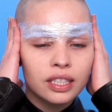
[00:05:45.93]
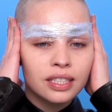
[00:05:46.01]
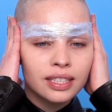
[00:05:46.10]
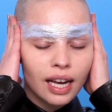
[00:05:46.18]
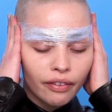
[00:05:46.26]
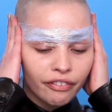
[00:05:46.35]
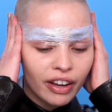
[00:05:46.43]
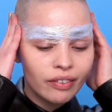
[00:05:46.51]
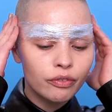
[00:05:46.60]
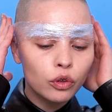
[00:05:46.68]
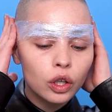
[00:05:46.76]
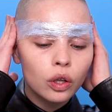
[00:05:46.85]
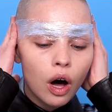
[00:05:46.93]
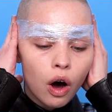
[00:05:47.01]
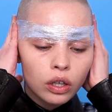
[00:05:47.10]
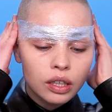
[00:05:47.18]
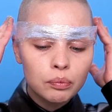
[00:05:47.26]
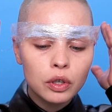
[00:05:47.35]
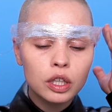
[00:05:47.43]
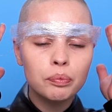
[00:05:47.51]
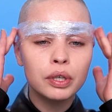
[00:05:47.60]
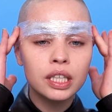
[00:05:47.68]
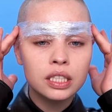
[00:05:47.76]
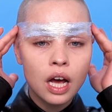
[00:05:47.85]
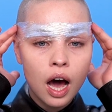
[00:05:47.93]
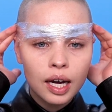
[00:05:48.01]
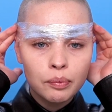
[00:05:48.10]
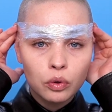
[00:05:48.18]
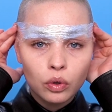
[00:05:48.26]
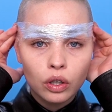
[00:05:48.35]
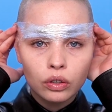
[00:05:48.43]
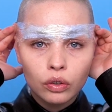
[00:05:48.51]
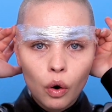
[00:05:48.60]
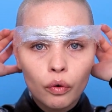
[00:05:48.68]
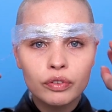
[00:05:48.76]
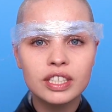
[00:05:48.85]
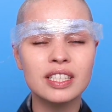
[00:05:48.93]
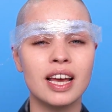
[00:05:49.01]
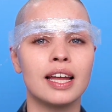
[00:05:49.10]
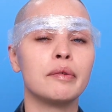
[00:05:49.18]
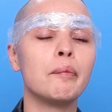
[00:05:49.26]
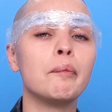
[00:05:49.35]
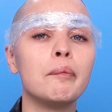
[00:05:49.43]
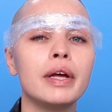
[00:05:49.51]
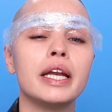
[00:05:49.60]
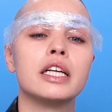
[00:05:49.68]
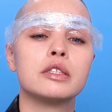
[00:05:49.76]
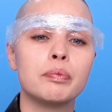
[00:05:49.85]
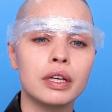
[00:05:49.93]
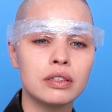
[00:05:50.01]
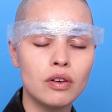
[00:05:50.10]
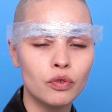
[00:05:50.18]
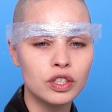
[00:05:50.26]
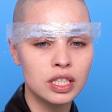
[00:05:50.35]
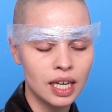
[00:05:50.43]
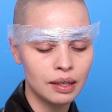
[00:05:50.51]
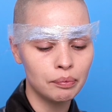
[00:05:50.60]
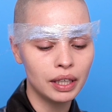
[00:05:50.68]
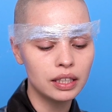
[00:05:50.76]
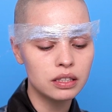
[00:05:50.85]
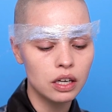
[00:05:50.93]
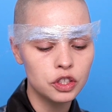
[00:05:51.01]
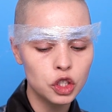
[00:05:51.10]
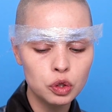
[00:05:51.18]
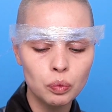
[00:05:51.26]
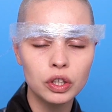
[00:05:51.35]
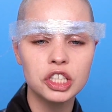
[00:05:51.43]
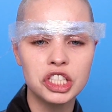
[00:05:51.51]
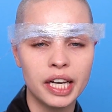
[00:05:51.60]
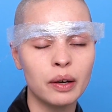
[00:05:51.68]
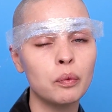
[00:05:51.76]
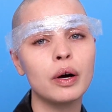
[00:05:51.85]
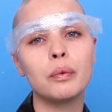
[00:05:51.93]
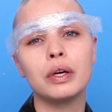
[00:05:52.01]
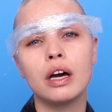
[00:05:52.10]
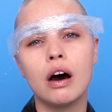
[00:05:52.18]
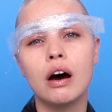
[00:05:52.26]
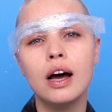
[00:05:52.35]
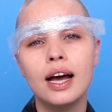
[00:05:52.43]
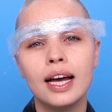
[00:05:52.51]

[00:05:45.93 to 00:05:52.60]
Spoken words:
cellophane foil on, I'm going to put a timer on of 10 minutes because after 10 minutes I just want to check where we are